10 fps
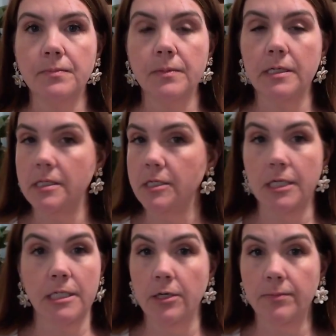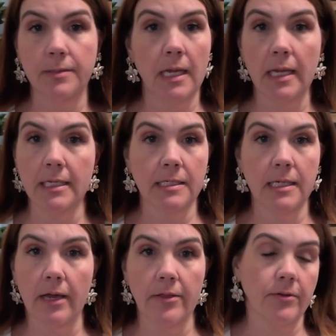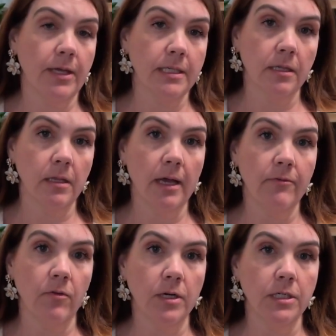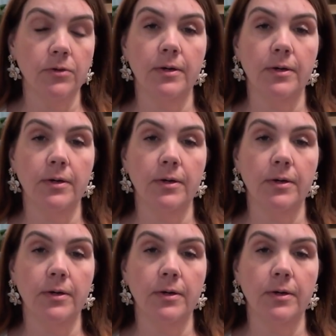Because the G tube is not easy either. That's a lot of work too.